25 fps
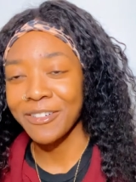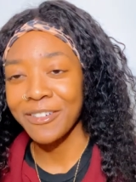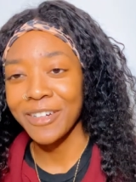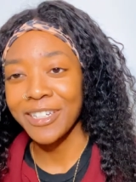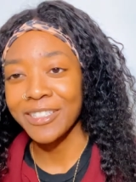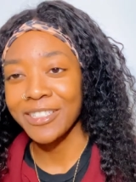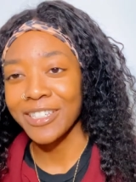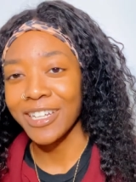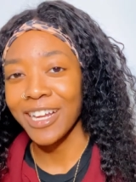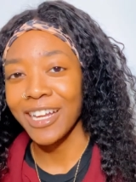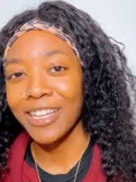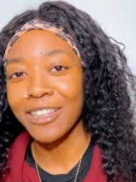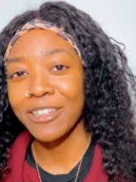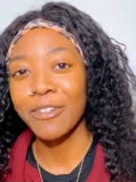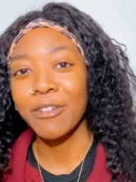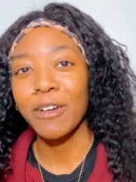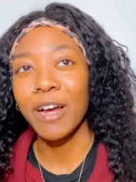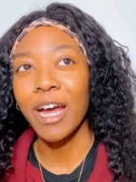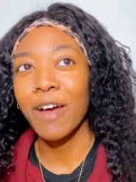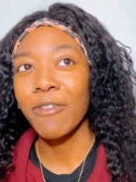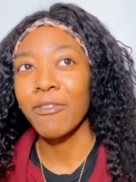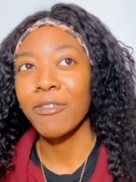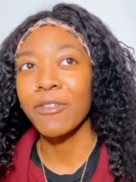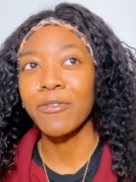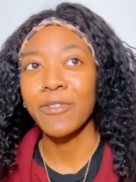I was like, I don't
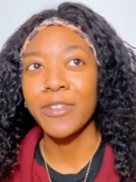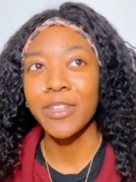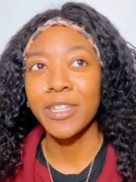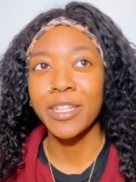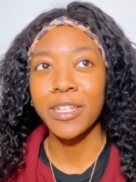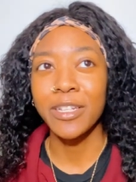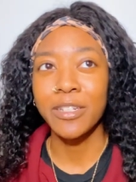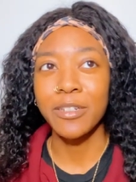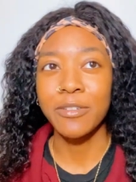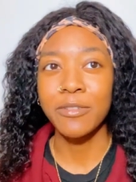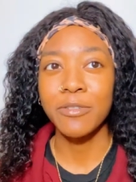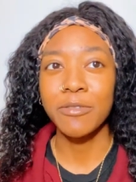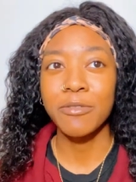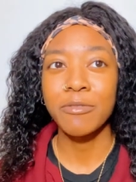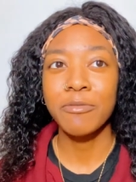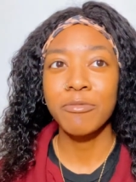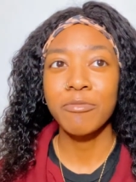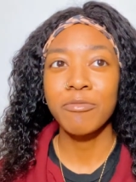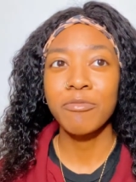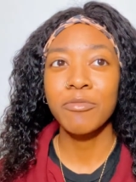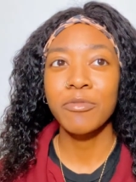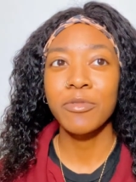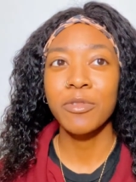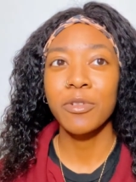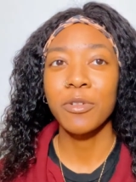have a video
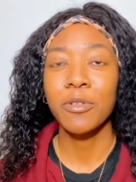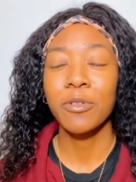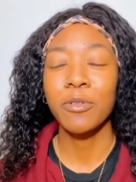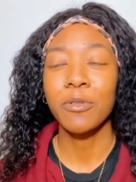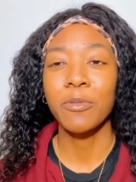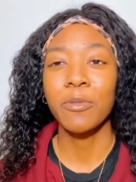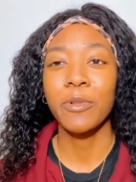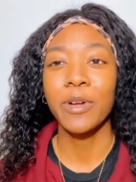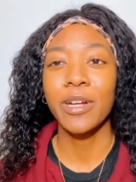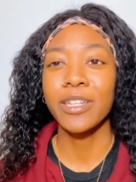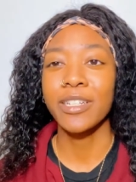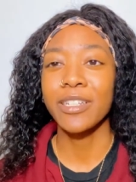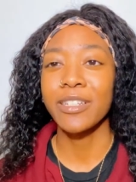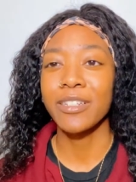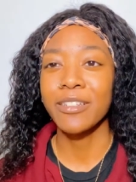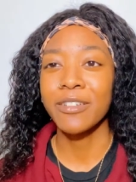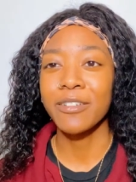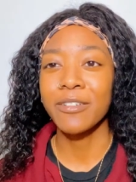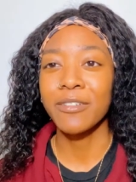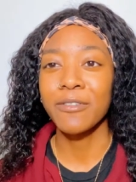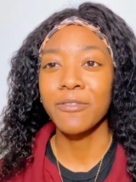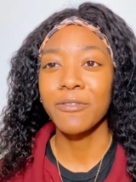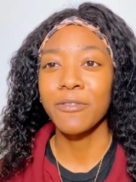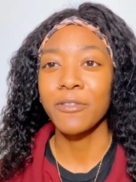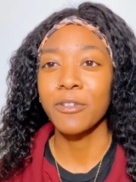ready
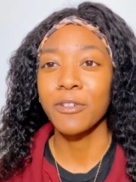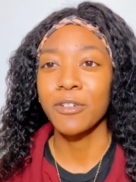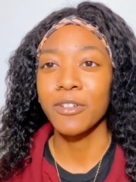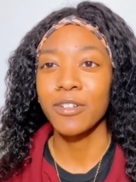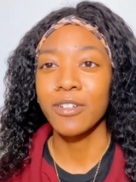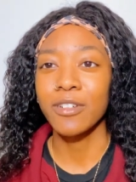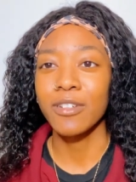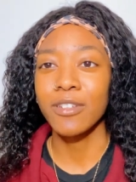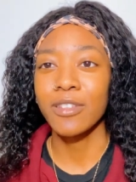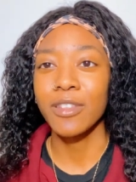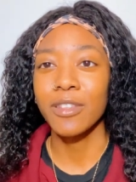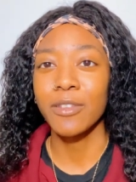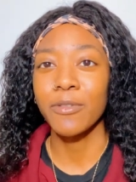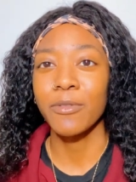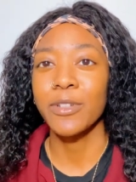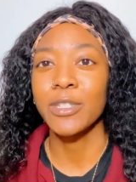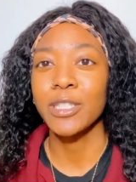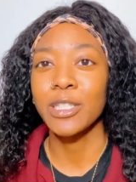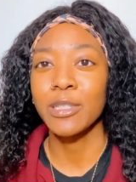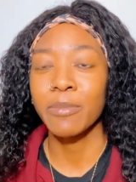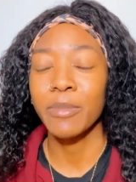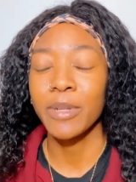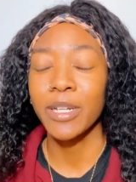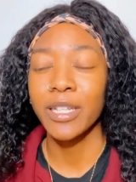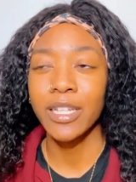for the rest
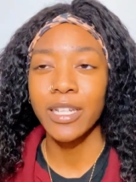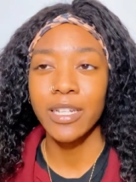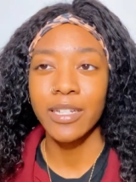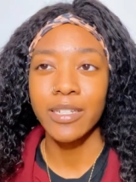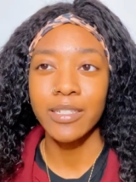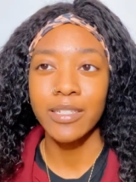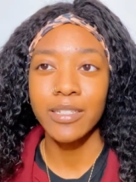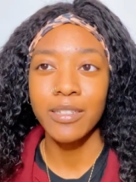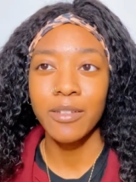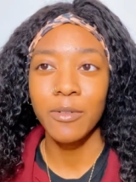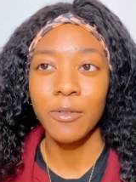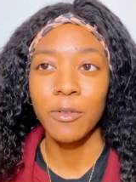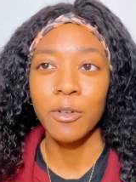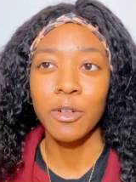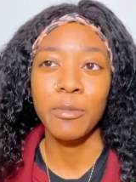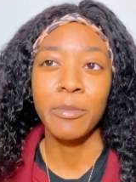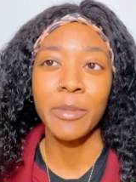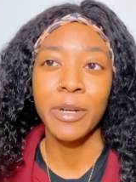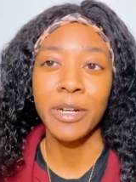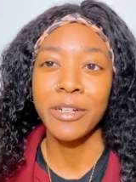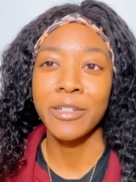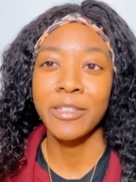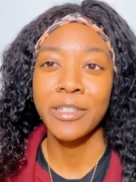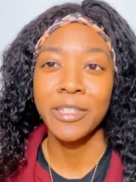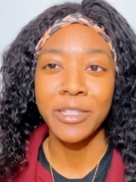of my days. What am I
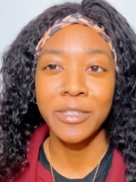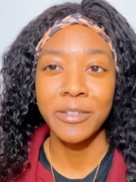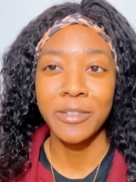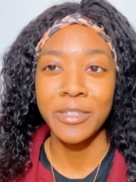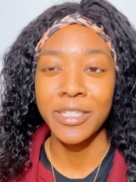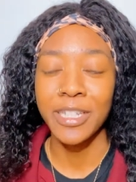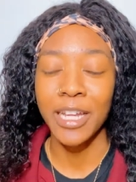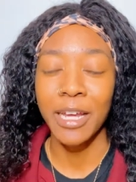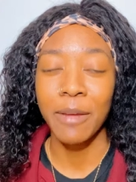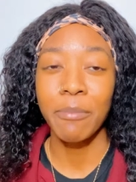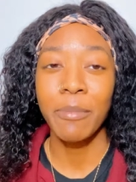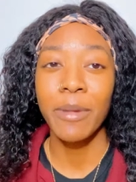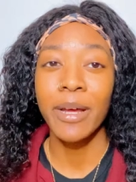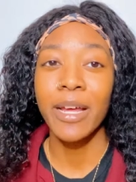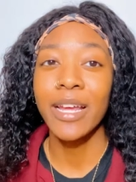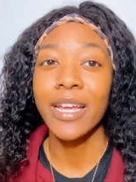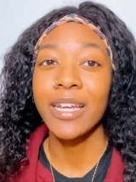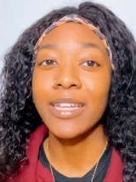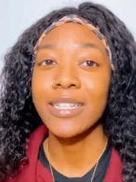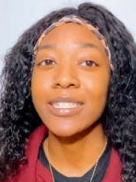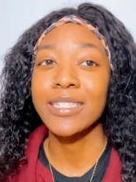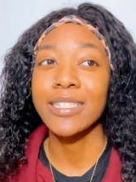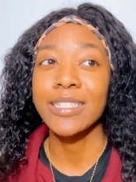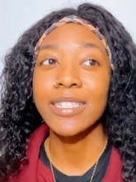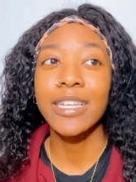gonna do? Cause like my
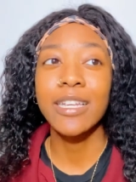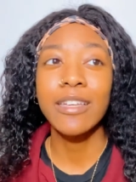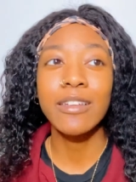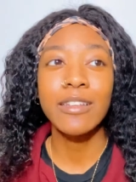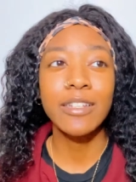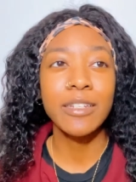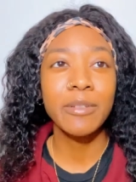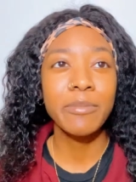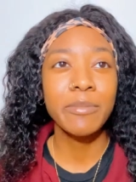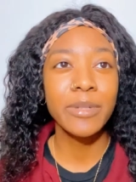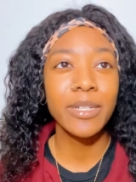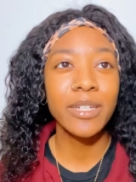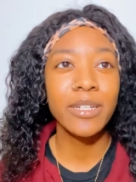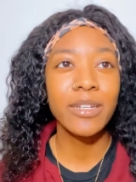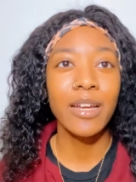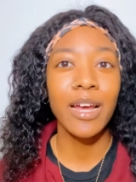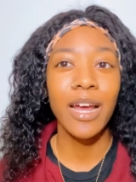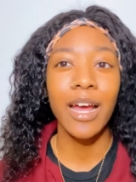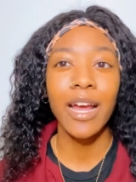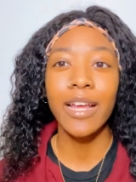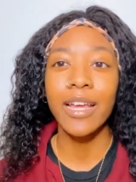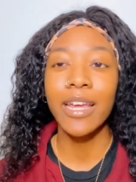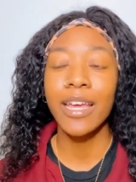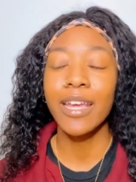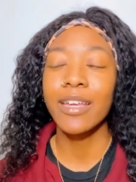head is killing me.
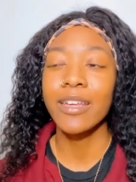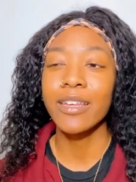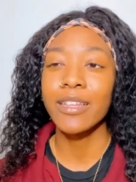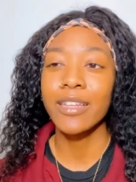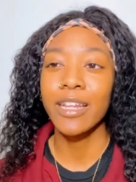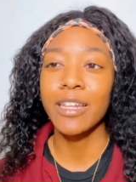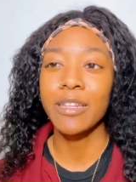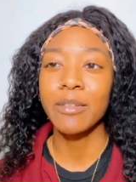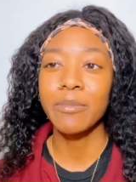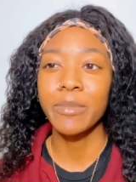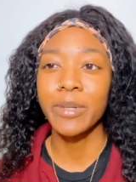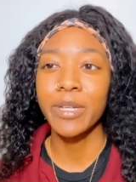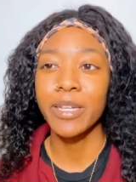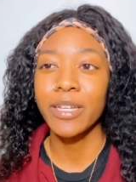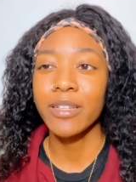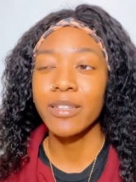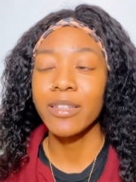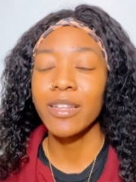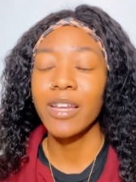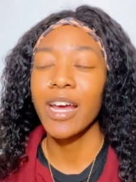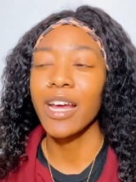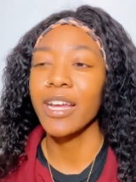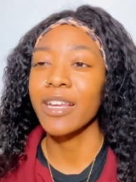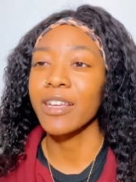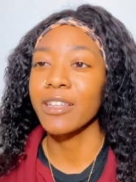I can't get out of bed.
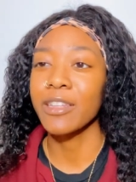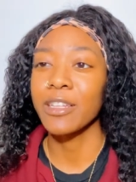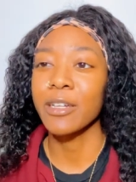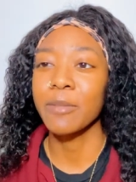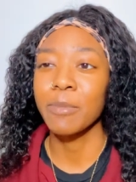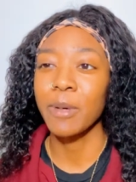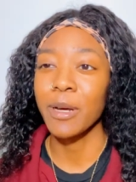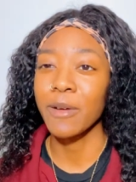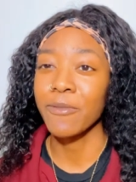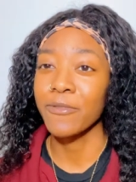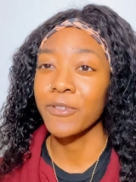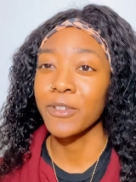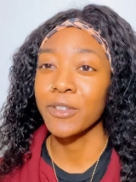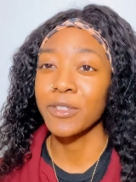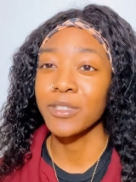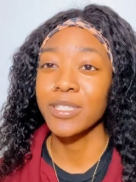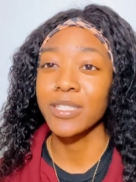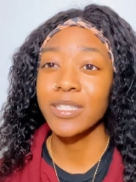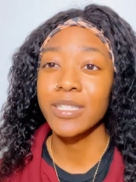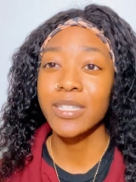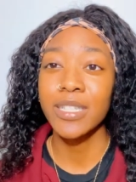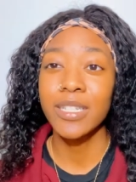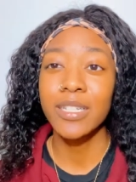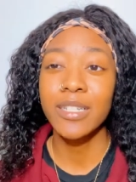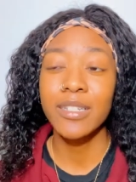I get up, I feel
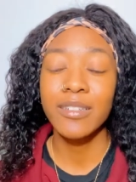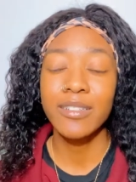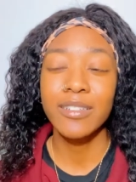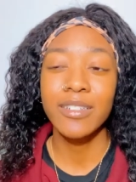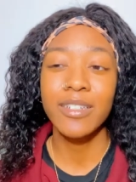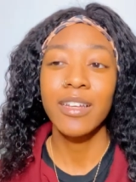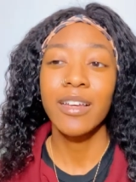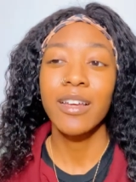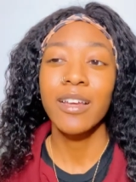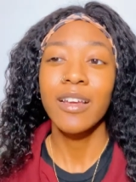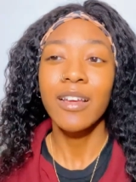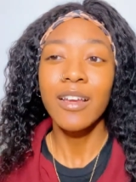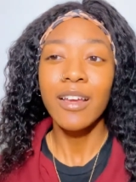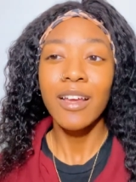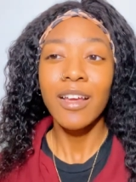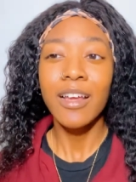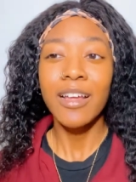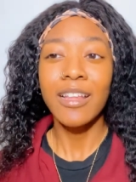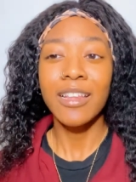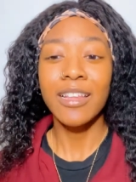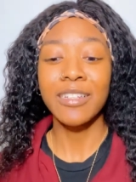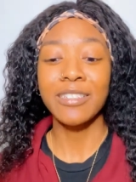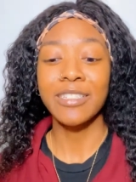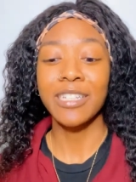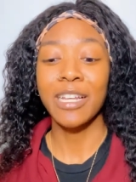sick.
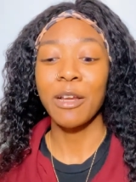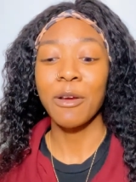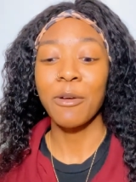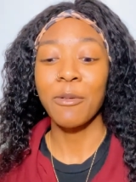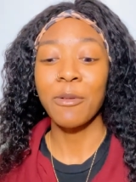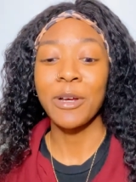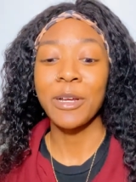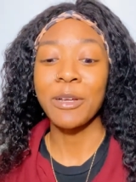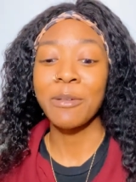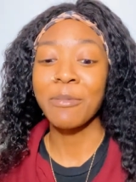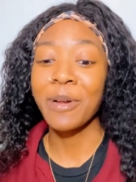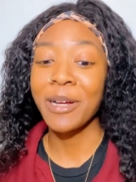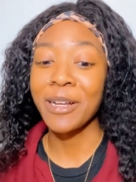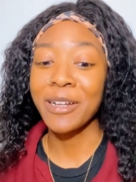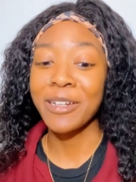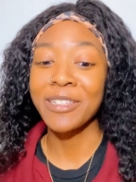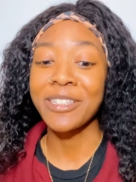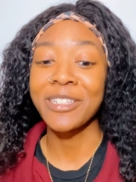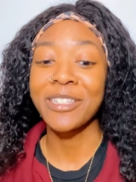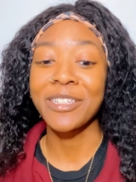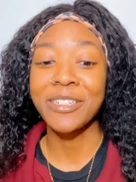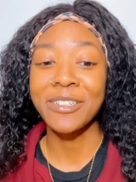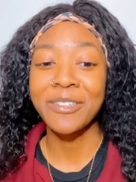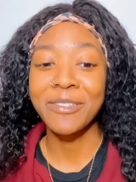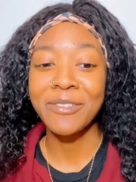And I was like, what am I gonna
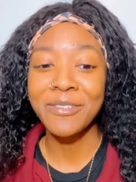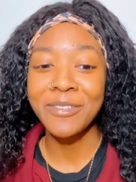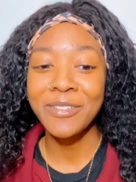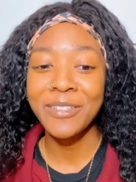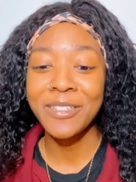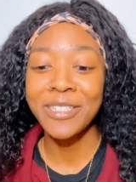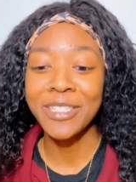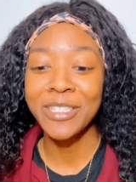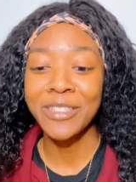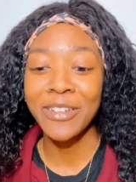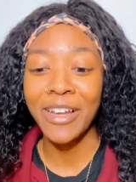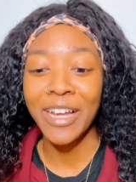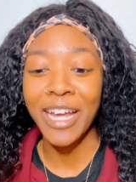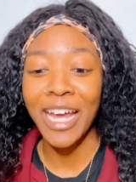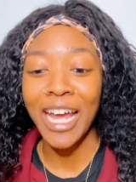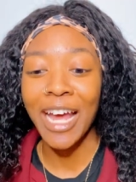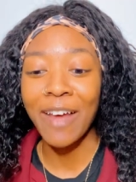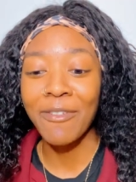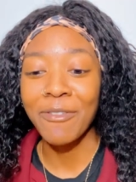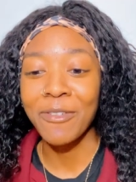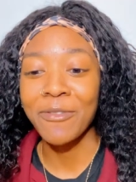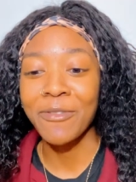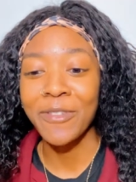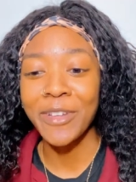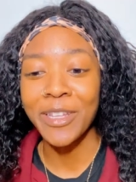do so I can
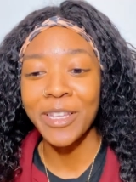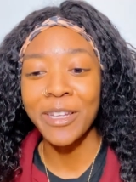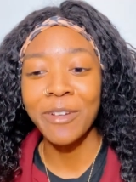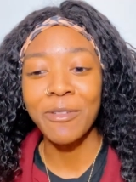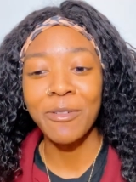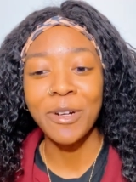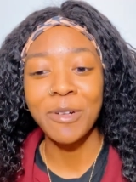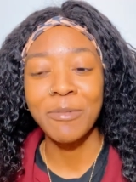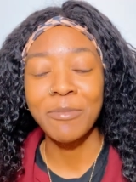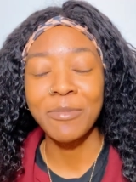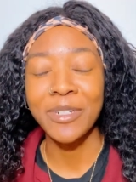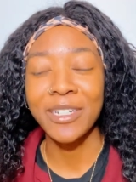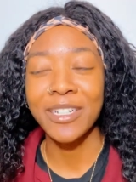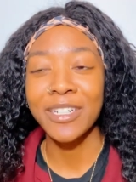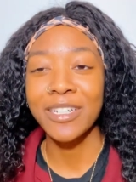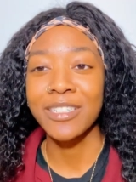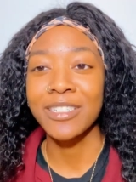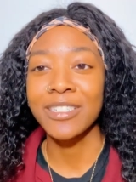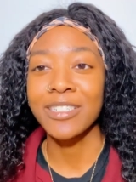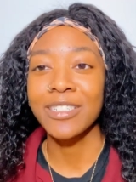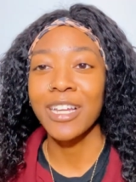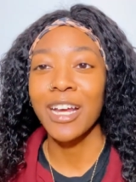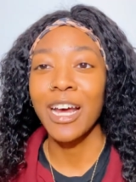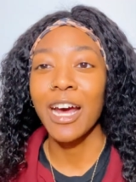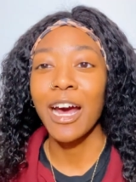have a video up
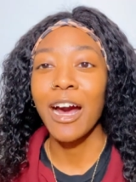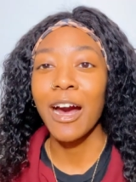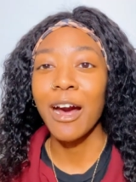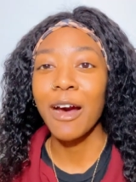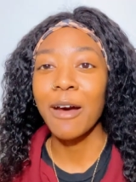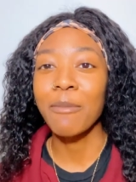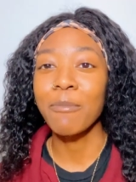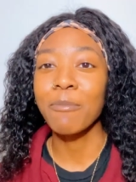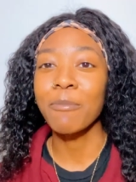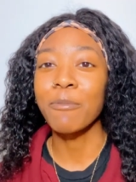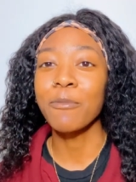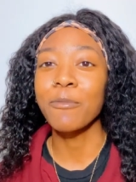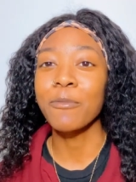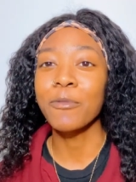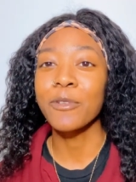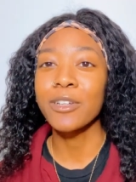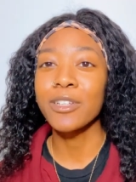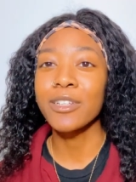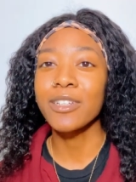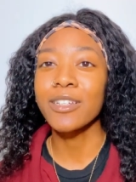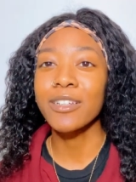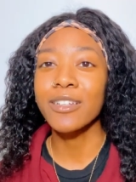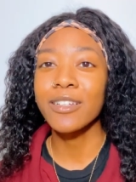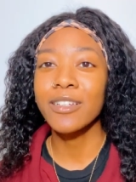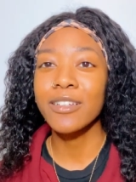because I'm
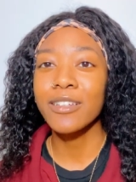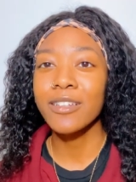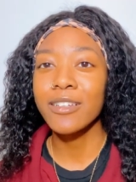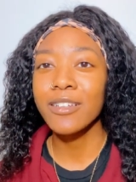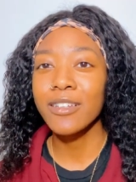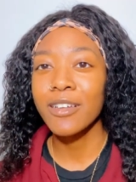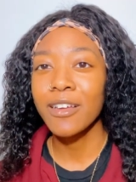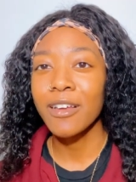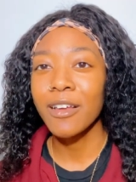really